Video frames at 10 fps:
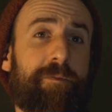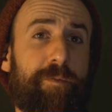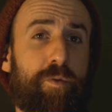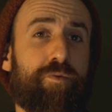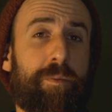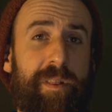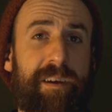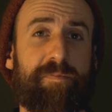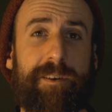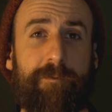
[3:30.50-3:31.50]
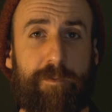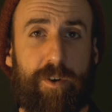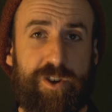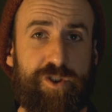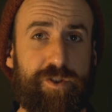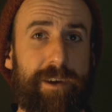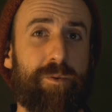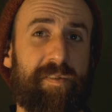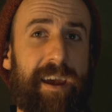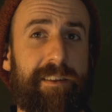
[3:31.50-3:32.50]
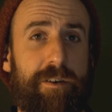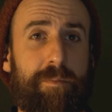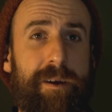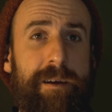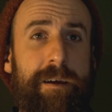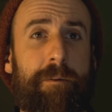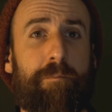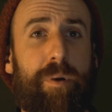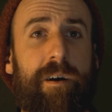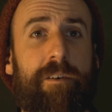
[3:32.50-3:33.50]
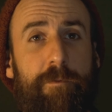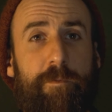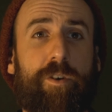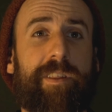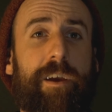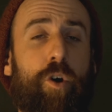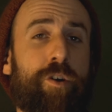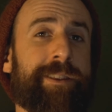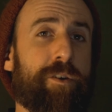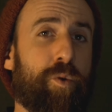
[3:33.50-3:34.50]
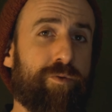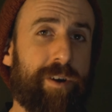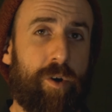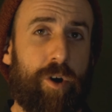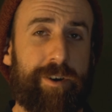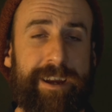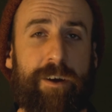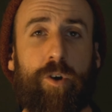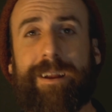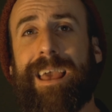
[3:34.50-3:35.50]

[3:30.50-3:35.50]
a full replacement for a studio setup, but for the on-the-go recording or